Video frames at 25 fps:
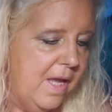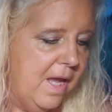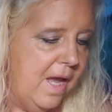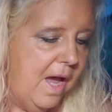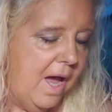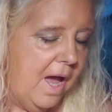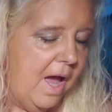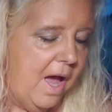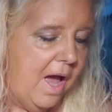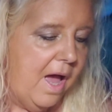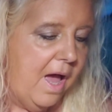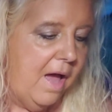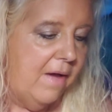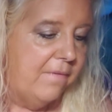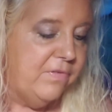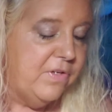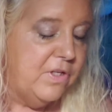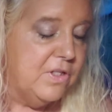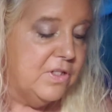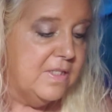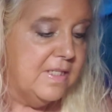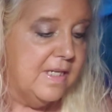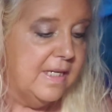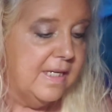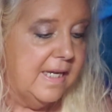If
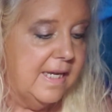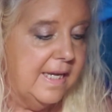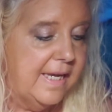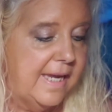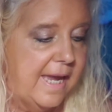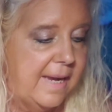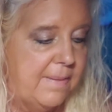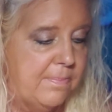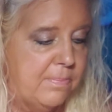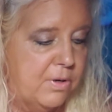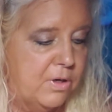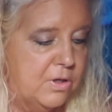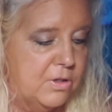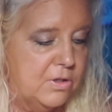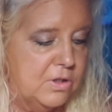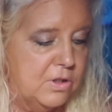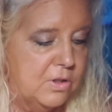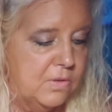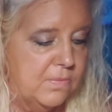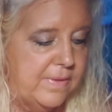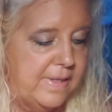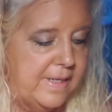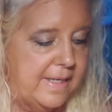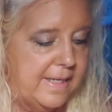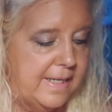you're seeking a
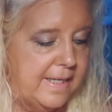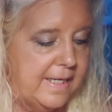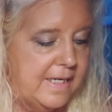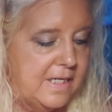personal reading,